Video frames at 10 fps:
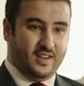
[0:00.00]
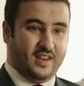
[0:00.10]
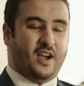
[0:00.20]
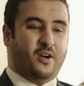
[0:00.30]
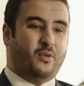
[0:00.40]

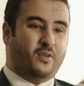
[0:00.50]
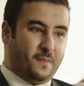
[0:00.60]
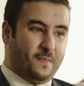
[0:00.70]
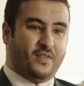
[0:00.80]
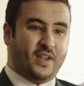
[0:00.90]
Now,
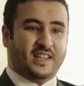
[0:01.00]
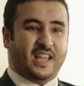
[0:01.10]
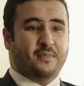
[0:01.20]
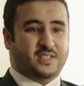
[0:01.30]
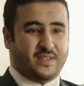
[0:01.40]

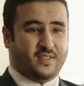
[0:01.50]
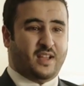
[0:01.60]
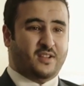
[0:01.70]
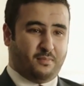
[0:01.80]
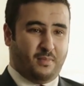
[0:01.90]
Vietnam is
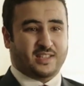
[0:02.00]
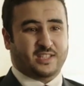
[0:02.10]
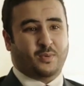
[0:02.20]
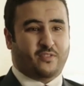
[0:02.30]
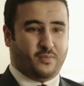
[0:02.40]
7,000
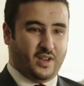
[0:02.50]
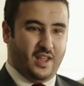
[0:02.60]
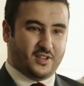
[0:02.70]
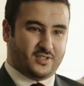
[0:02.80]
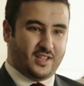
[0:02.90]
miles away from the
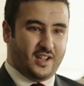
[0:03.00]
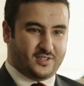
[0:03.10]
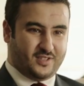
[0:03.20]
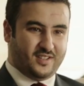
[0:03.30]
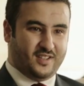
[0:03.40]
United
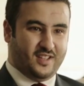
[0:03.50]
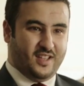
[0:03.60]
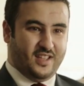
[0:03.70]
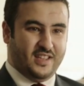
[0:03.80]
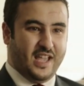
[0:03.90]
States.
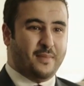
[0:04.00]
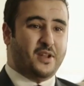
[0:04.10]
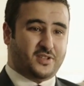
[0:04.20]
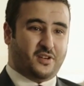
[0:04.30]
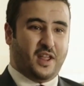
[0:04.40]

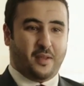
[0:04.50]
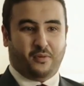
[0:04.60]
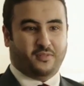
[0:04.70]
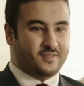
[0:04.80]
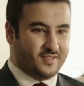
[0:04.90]
Yemen is our
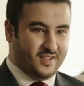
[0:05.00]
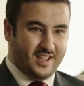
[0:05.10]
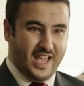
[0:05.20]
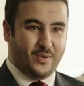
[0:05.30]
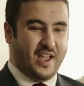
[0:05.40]
neighbor,
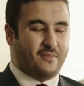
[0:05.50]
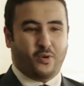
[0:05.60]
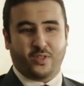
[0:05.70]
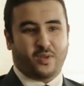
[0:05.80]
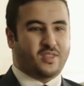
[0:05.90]
and we have
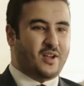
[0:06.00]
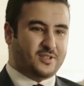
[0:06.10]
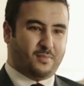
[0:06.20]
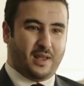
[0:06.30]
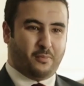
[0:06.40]
more than
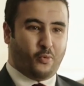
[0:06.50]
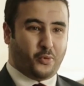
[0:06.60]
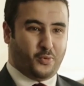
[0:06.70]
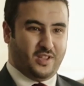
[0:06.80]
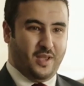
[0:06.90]
1,000-mile
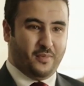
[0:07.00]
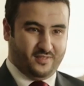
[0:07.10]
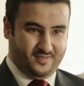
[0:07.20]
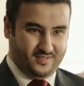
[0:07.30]
border with Yemen.